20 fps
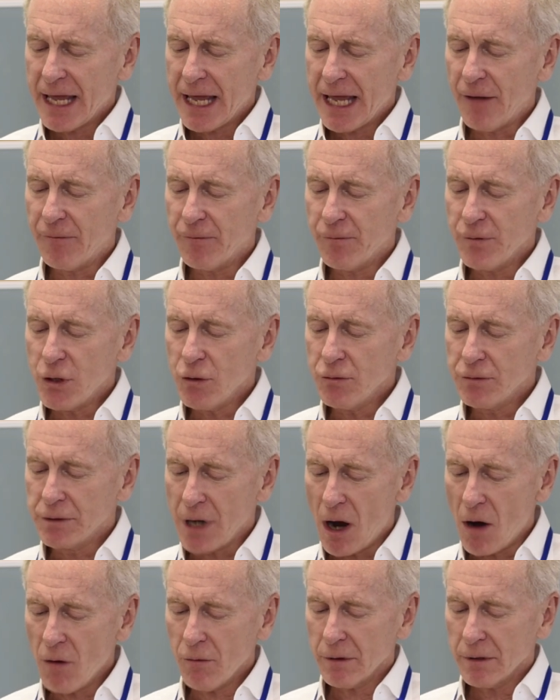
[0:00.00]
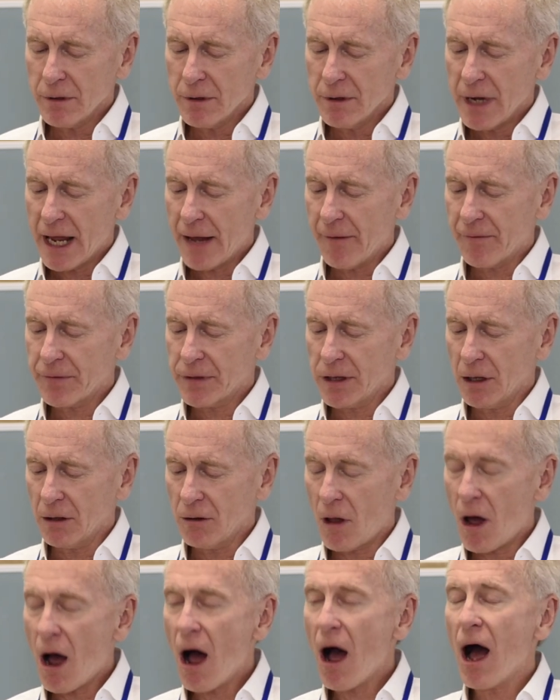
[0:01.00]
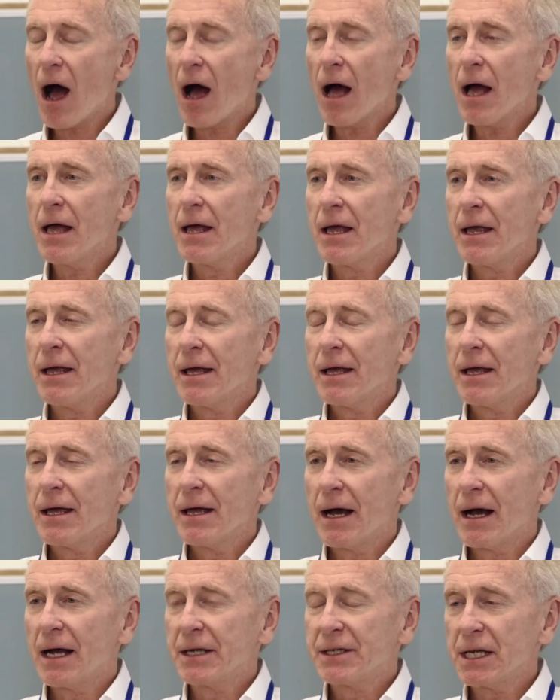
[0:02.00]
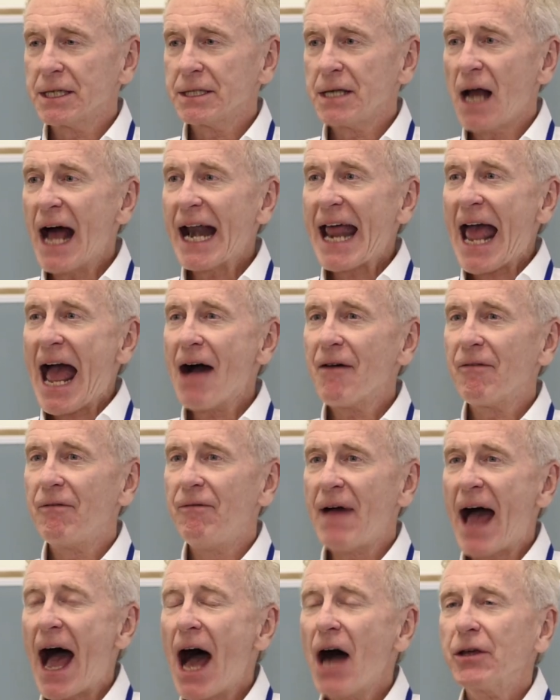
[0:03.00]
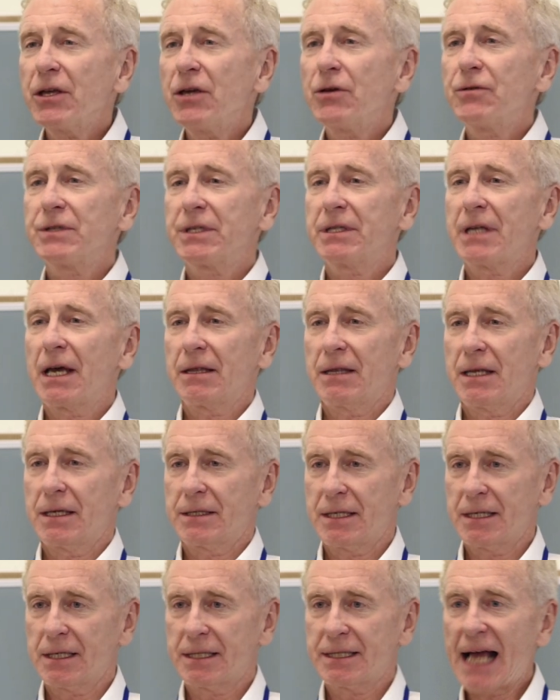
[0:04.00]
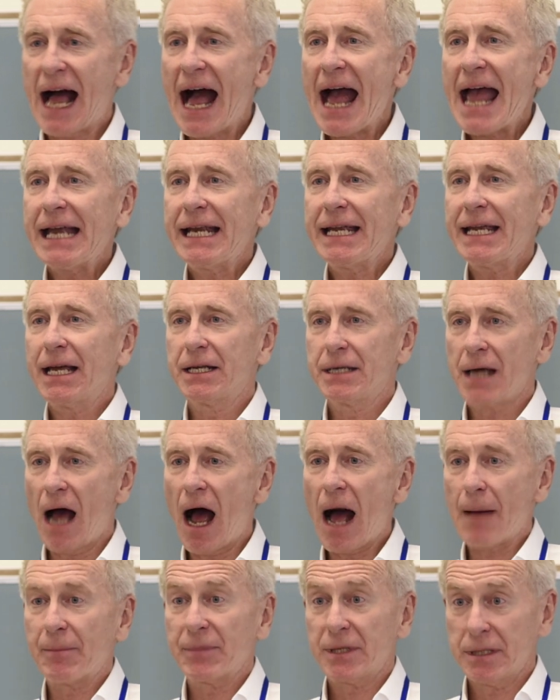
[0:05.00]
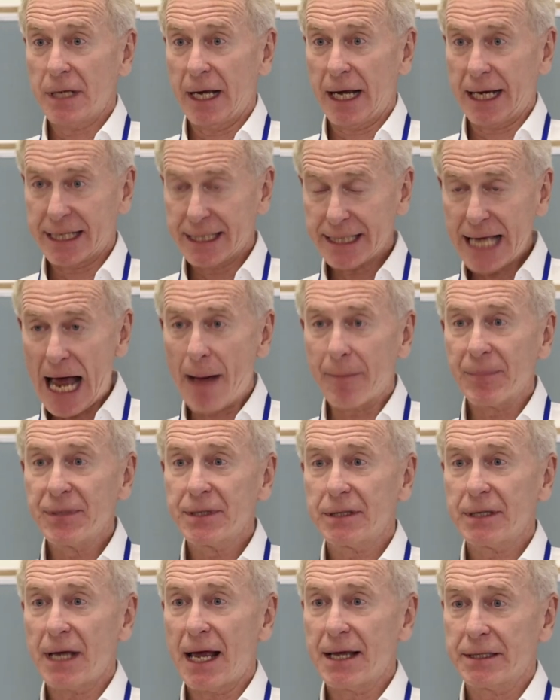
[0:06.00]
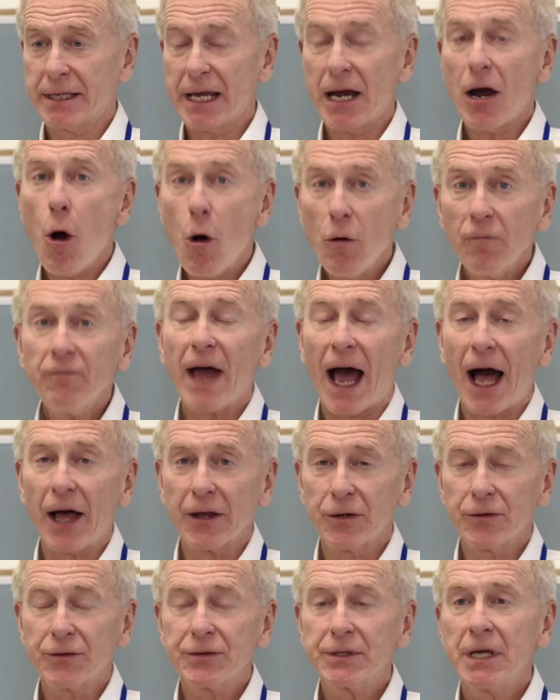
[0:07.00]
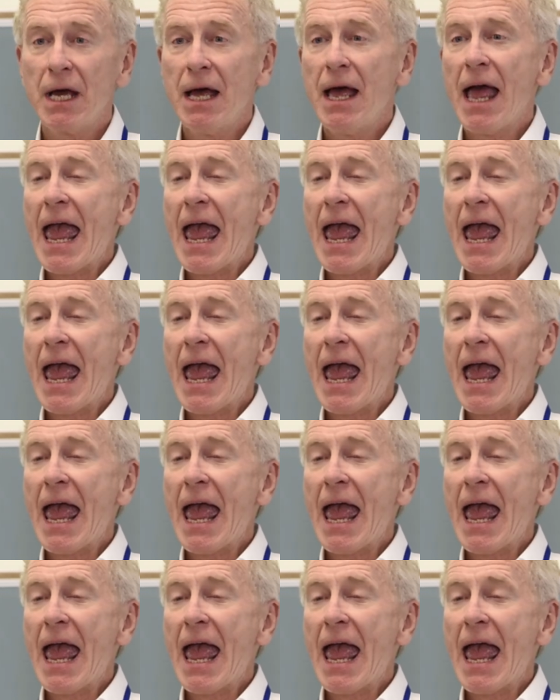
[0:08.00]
if the law does not have values that the society adopts and accepts as their own values,